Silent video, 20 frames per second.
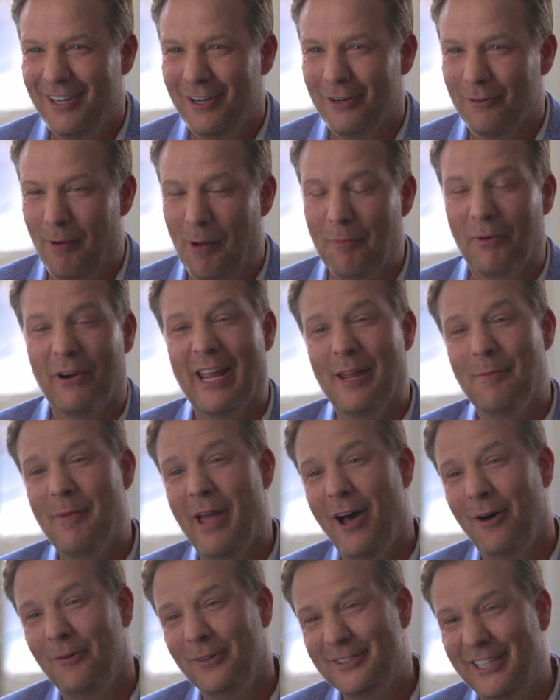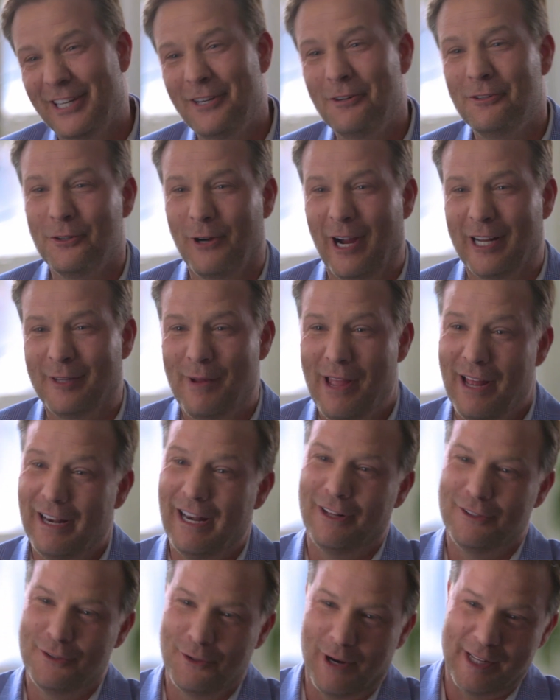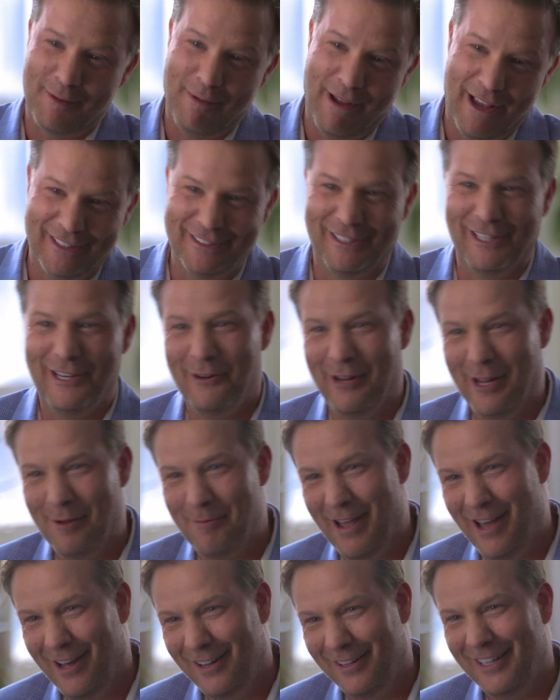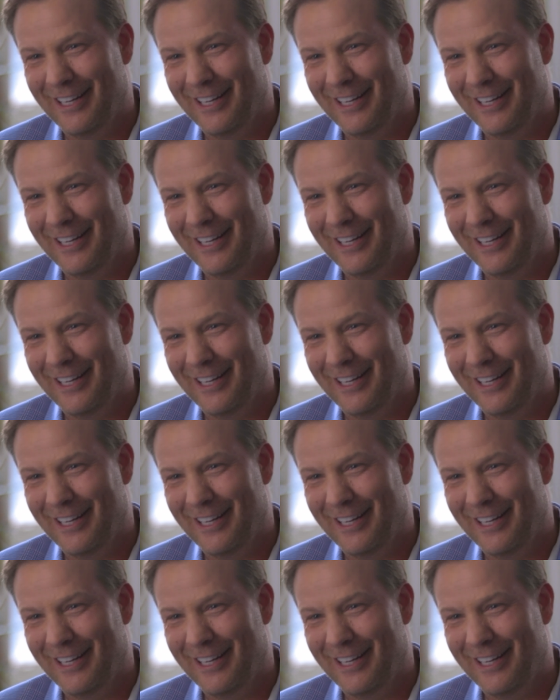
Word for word: But I don't know. Email was the new direct mail, now direct mail is the new email.